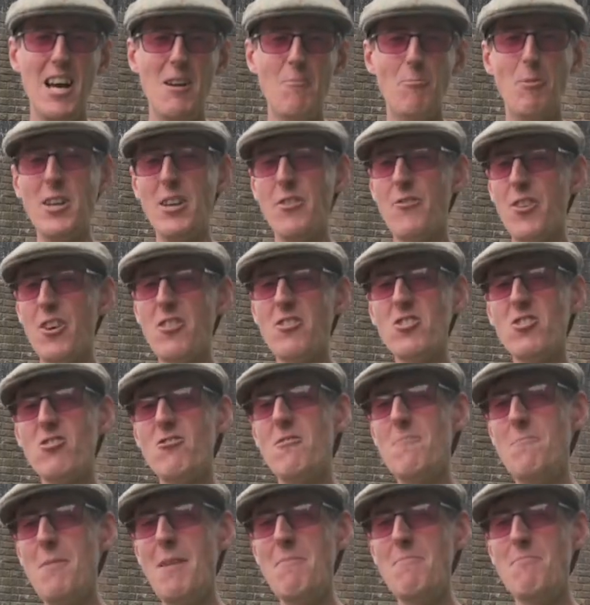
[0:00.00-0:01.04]
but you've got to
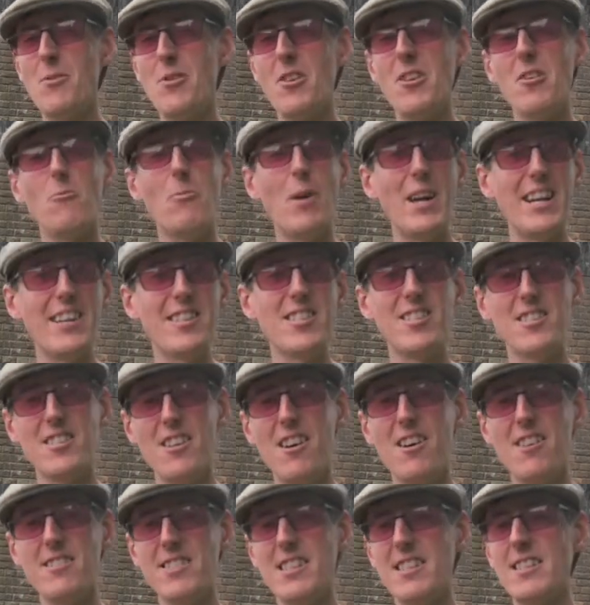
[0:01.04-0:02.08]
remember that when I
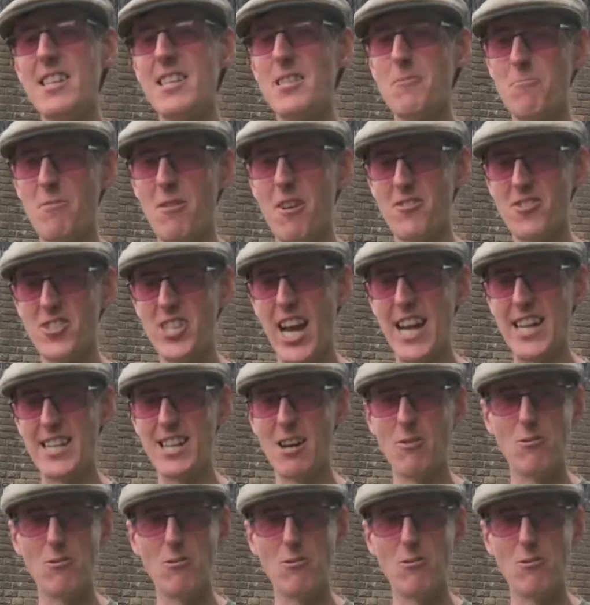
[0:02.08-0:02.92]
started this project,